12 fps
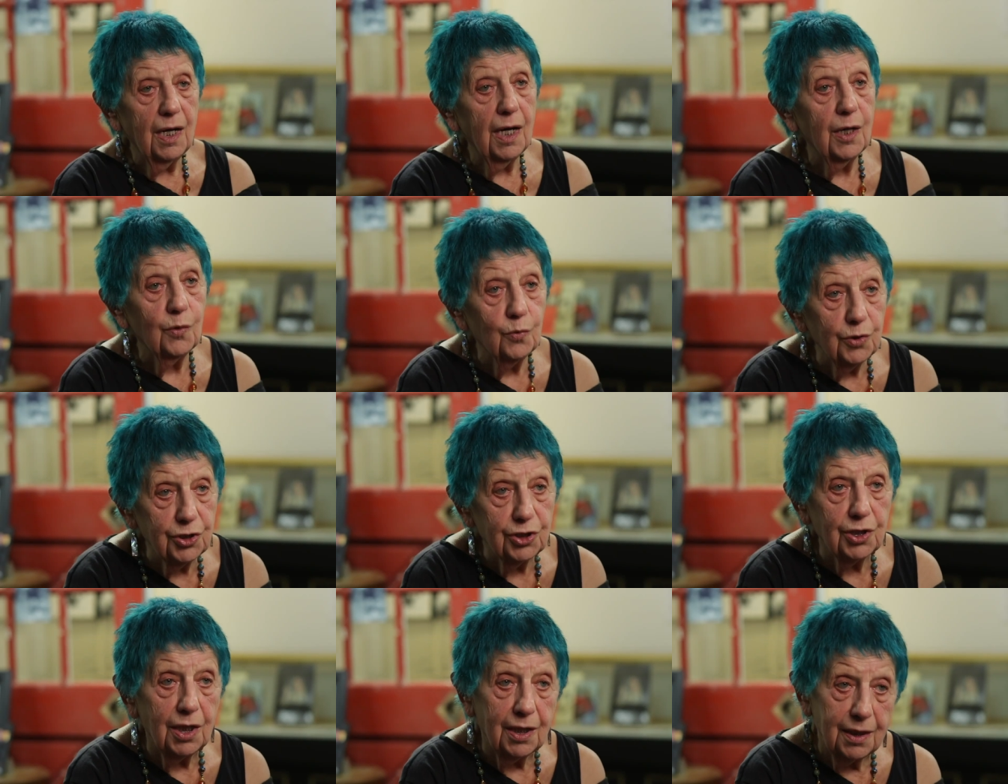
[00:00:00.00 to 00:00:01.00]
I wish
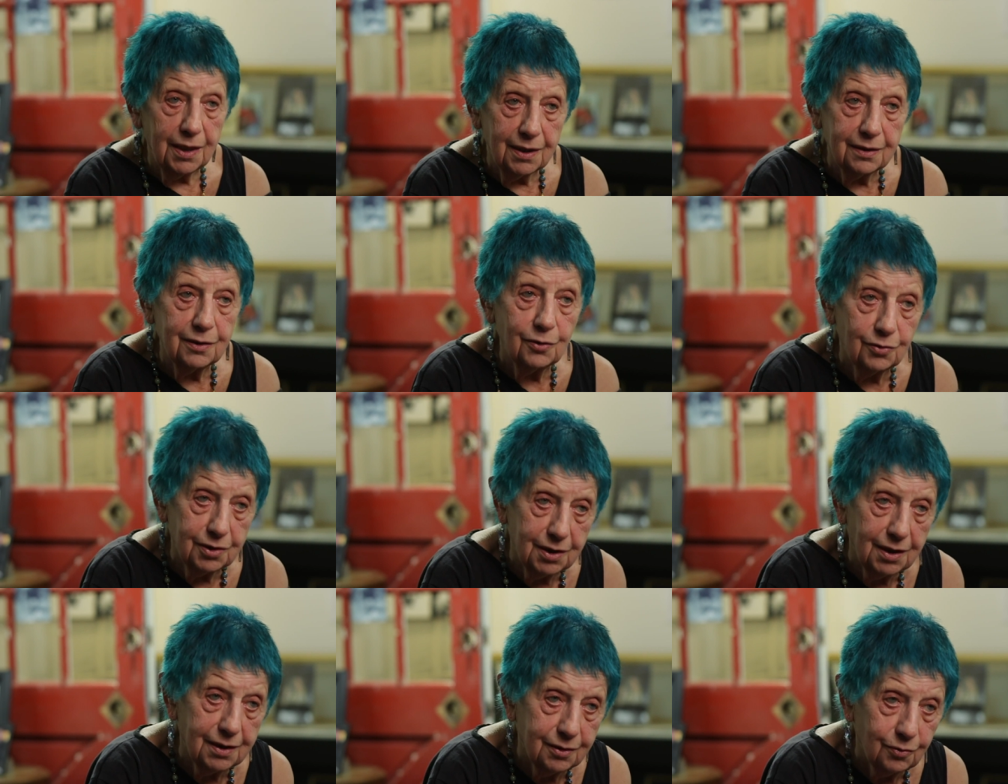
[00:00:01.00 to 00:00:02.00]
I had those
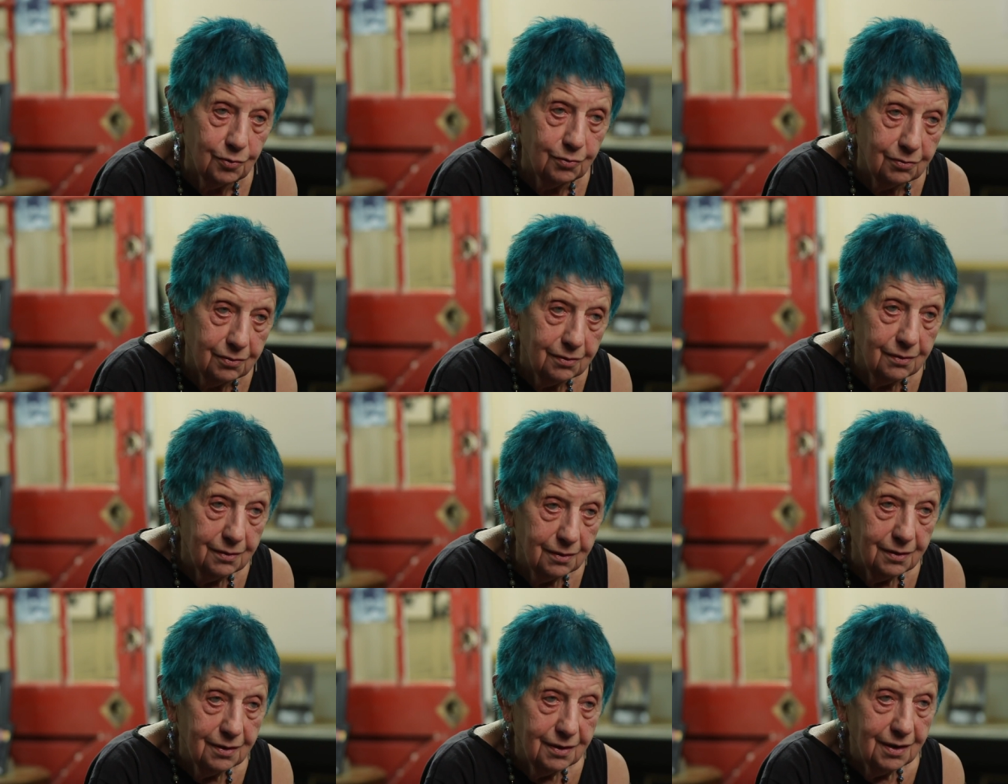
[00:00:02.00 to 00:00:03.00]
haiku.
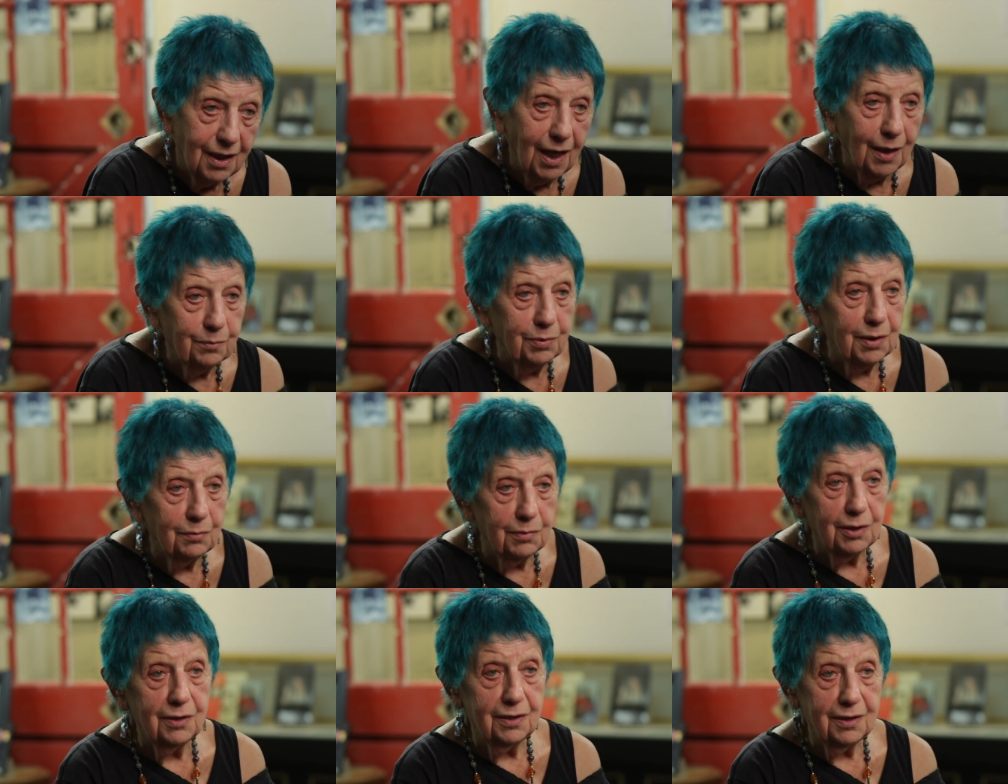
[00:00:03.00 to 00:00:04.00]
I'd be a
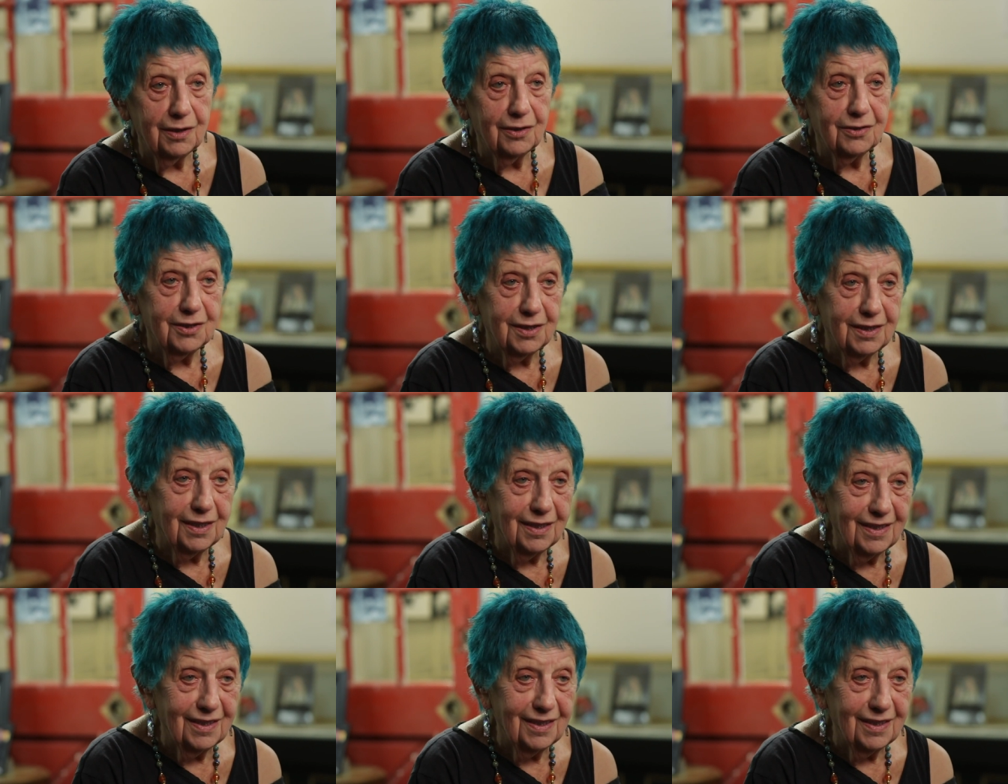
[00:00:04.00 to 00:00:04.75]
millionaire today.